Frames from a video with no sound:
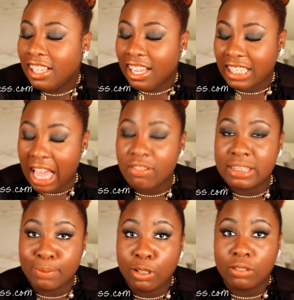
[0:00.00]
A lot of it
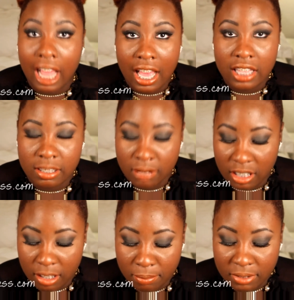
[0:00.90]
spilled out
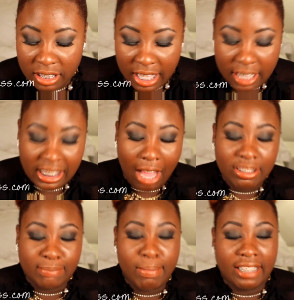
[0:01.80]
of things. I
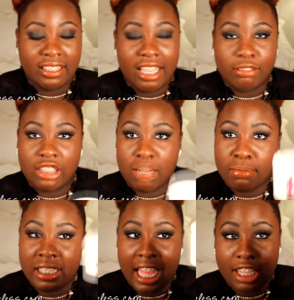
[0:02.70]
was expecting that it was going to
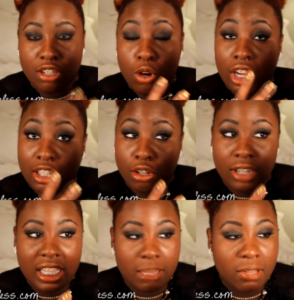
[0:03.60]
be like, you know, a
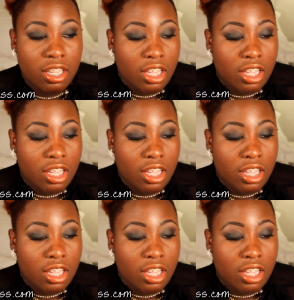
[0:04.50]
cream.